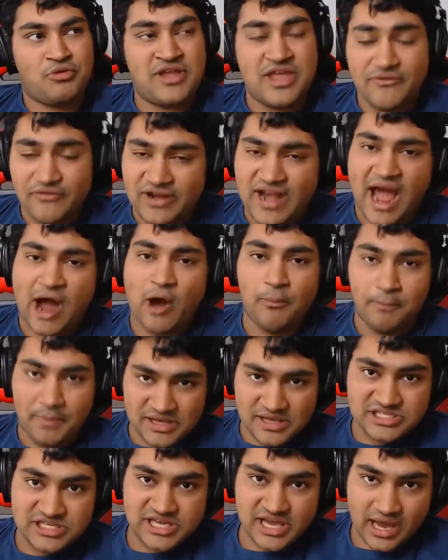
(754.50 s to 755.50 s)
given how
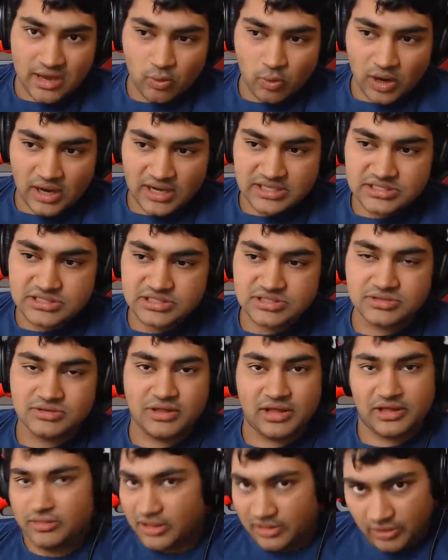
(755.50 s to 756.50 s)
busy I was,
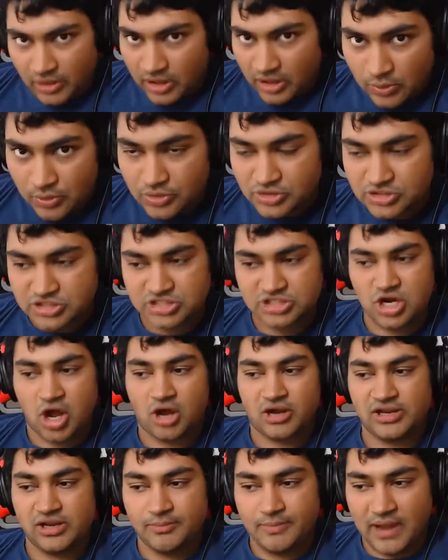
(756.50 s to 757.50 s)
like we were just
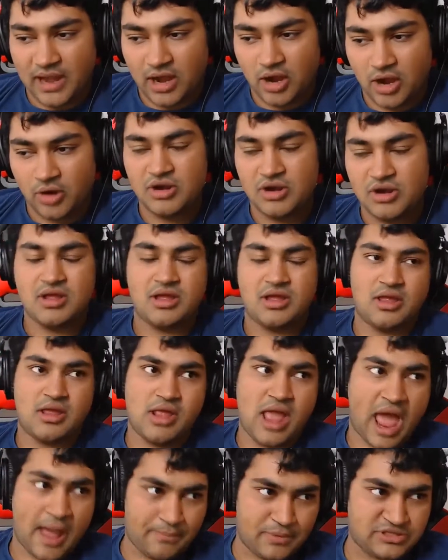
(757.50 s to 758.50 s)
talking about,
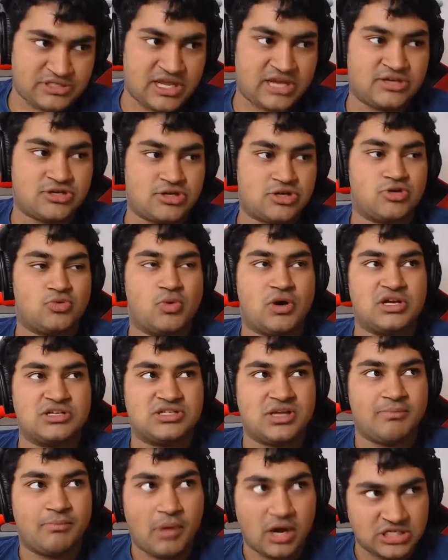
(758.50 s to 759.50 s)
Epicenter
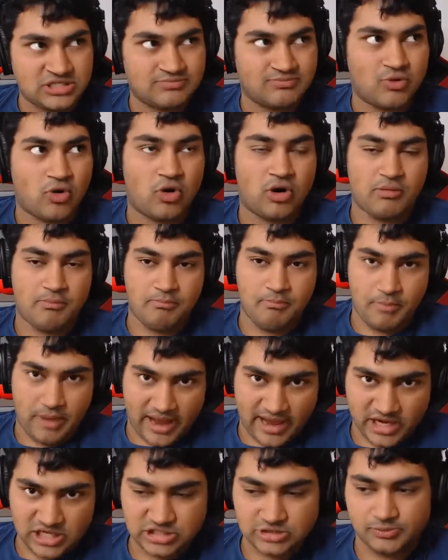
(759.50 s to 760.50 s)
was a much more
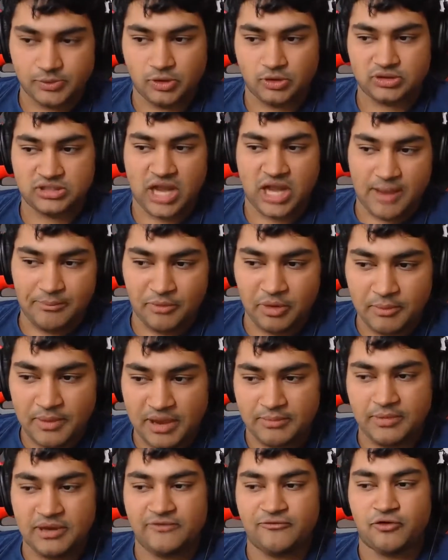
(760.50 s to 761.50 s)
manageable time
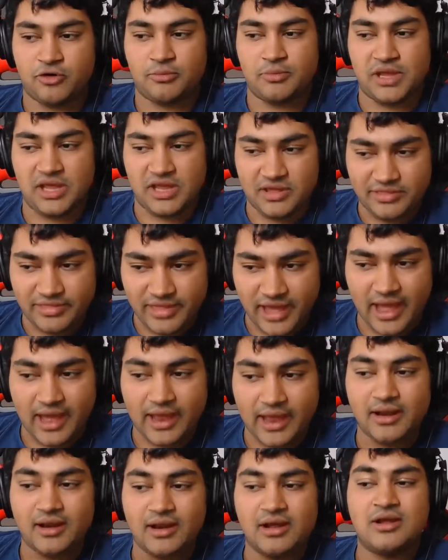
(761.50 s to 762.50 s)
commitment for me
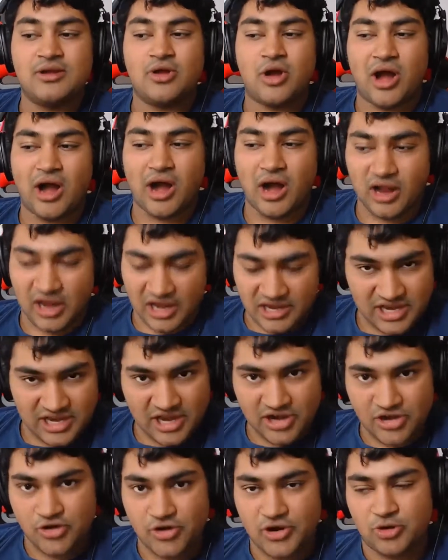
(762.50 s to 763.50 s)
than
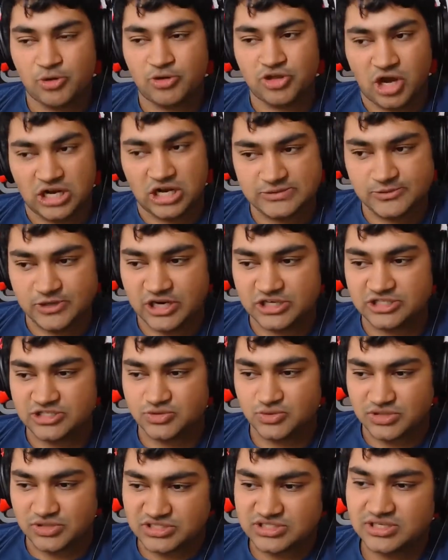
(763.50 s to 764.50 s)
continuing with
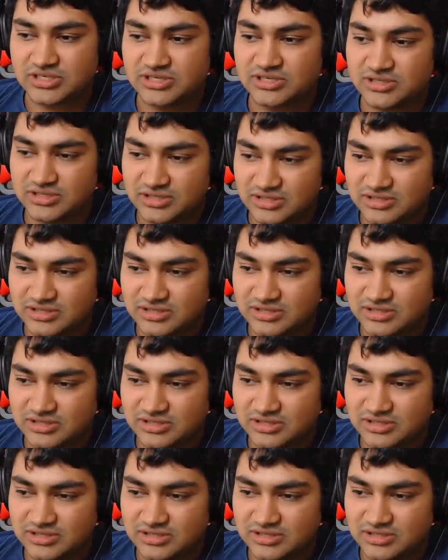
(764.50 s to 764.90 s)
Conspiratus was.